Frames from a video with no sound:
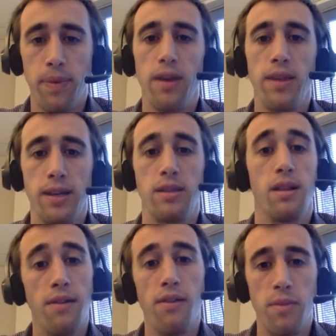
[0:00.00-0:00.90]
I think it's the
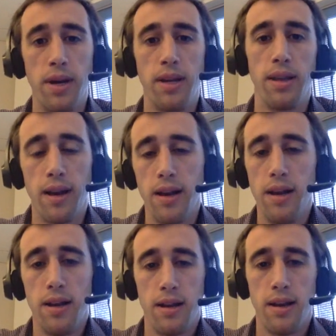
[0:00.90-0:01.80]
love of money that
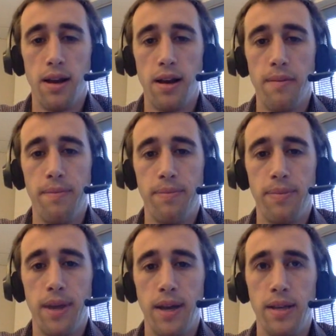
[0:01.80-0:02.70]

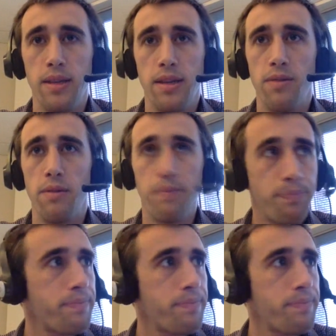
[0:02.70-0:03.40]
that is evil.